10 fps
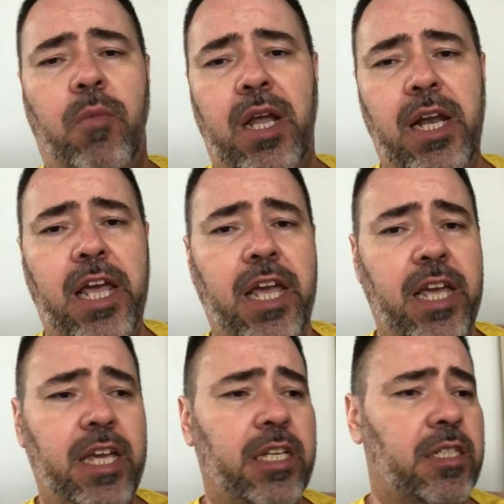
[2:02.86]
my
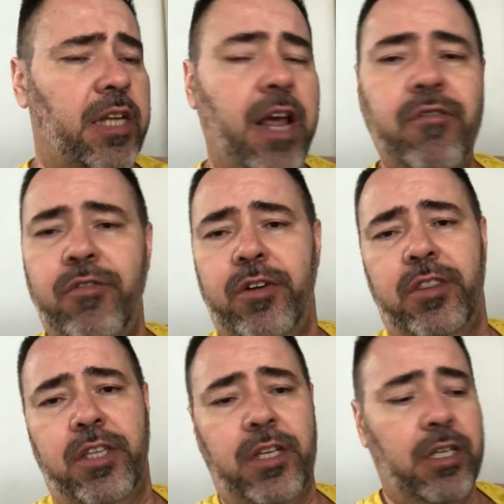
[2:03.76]
legs,
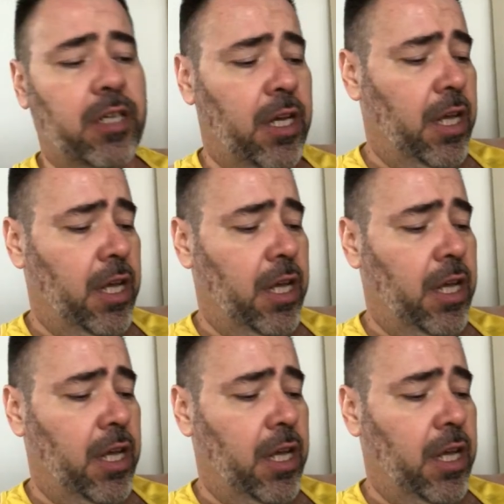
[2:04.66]
everything